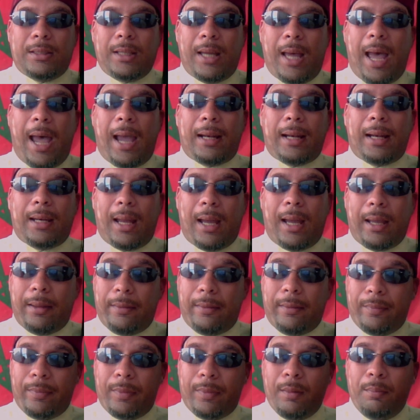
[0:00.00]
to act like,
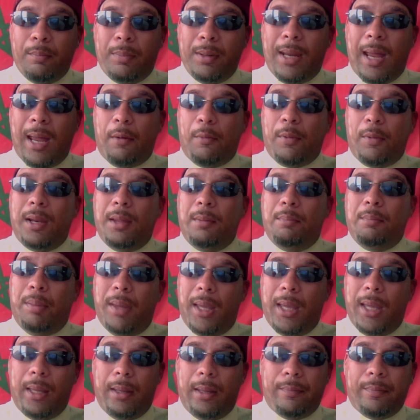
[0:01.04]
but not really
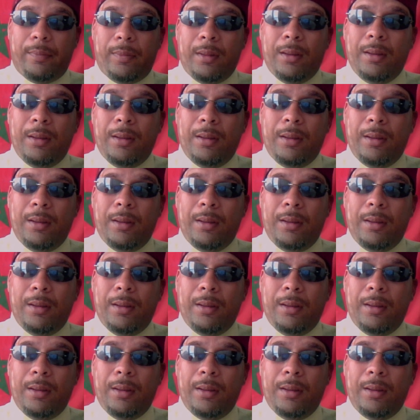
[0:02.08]
be.